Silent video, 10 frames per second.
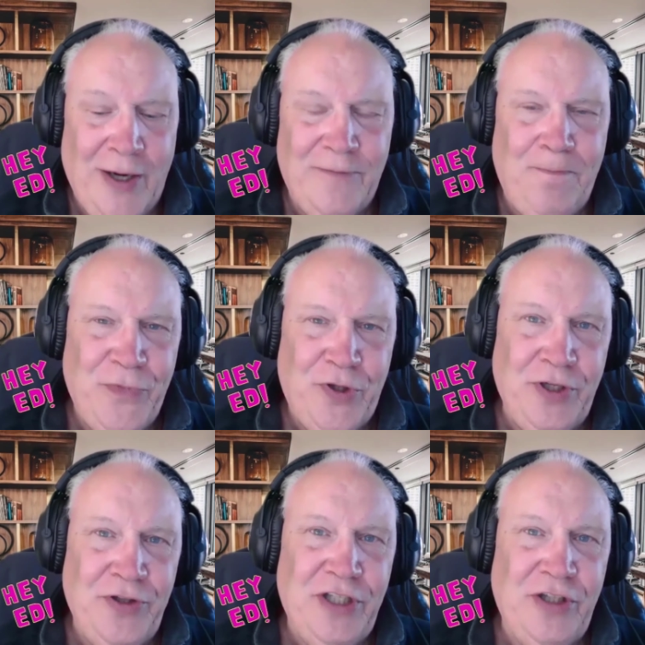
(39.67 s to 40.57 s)
All right, so
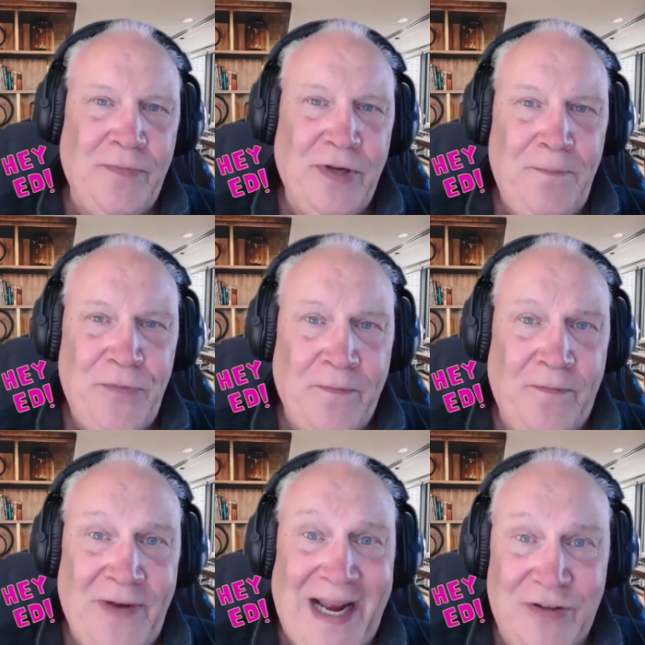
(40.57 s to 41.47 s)
let's get some,
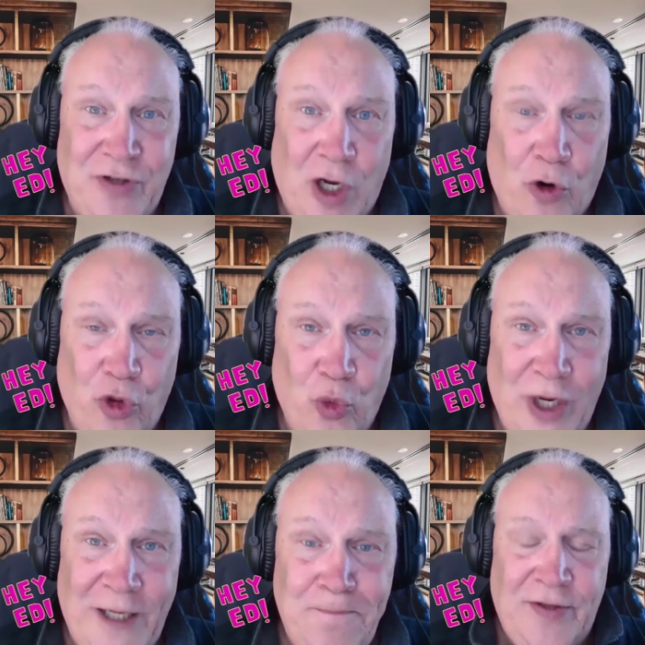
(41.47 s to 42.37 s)
some facts out of the
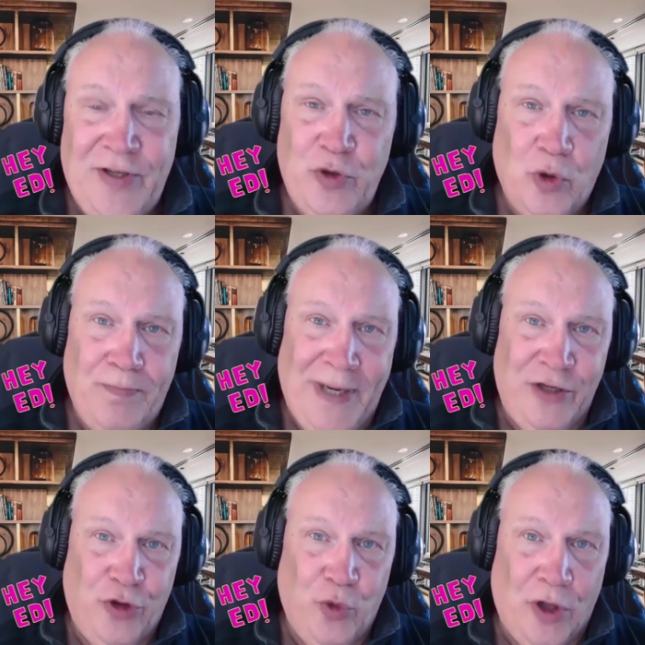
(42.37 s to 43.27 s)
way. The central
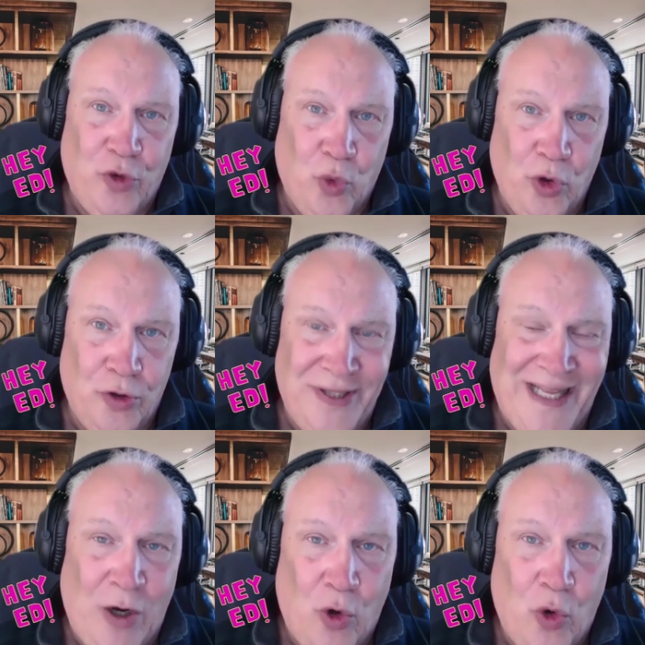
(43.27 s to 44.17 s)
banks throughout the world
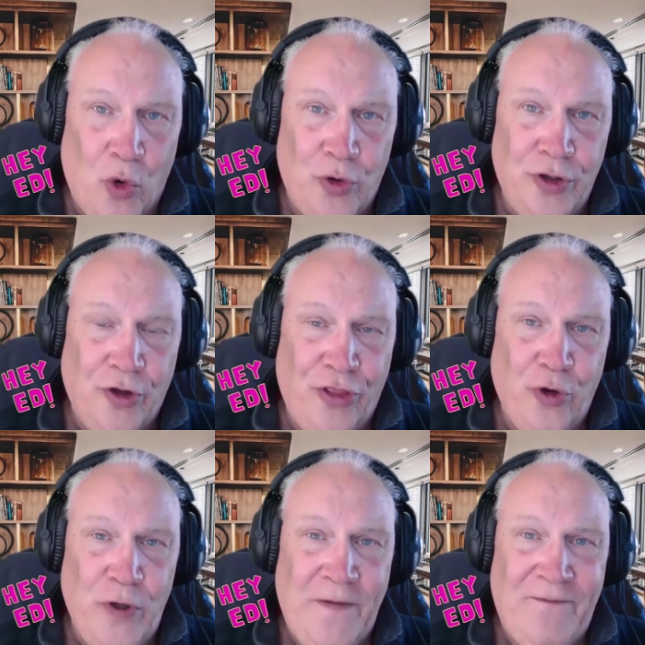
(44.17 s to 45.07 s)
now own
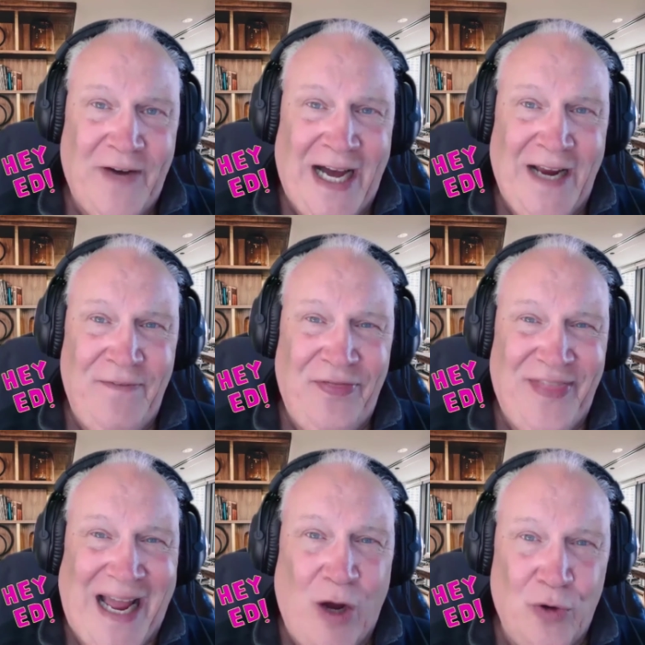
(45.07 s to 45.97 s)

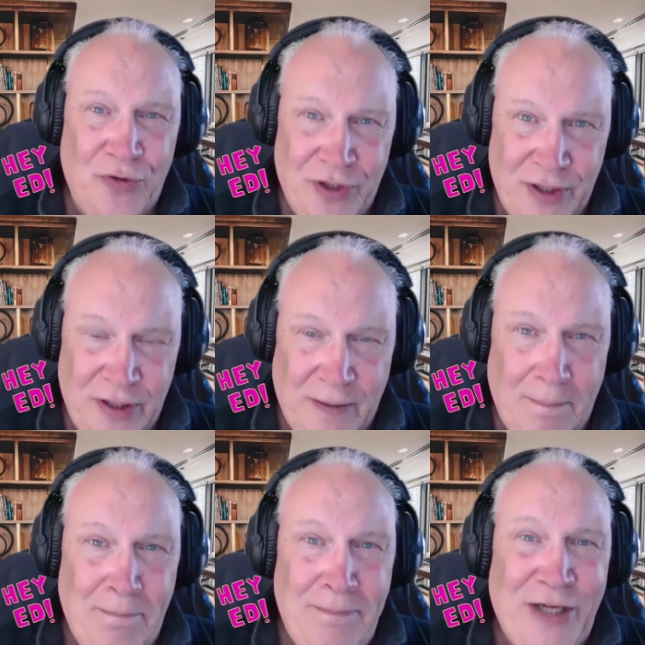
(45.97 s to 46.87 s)
35,000
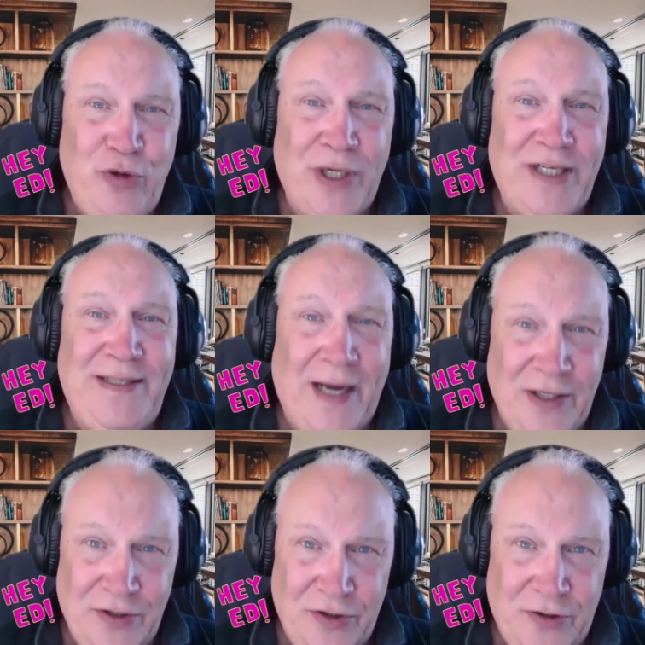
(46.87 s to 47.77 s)
metric
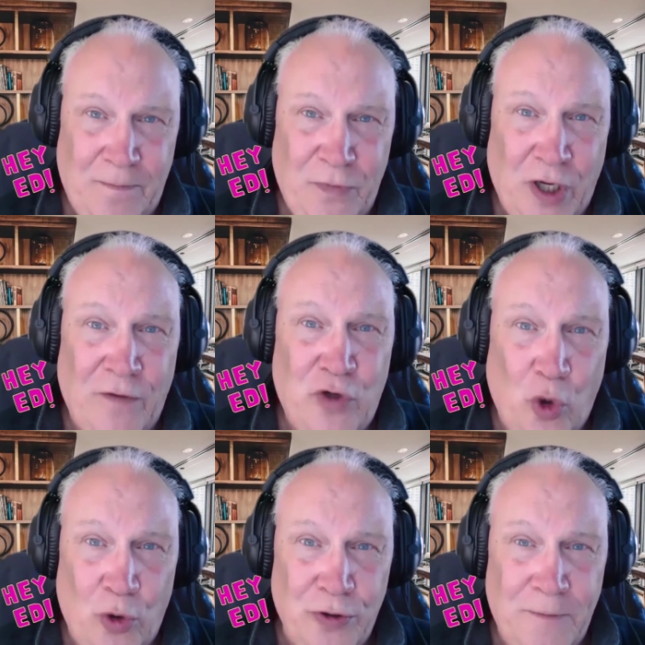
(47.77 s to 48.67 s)
tons of
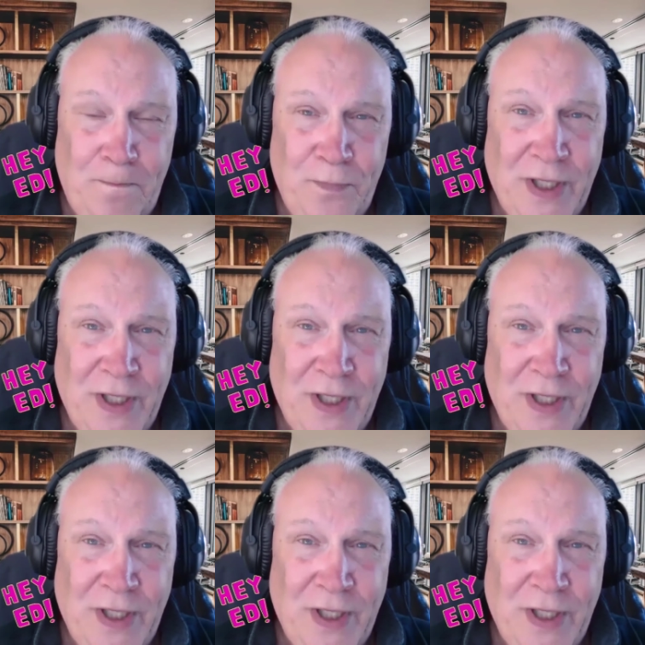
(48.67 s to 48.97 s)
gold.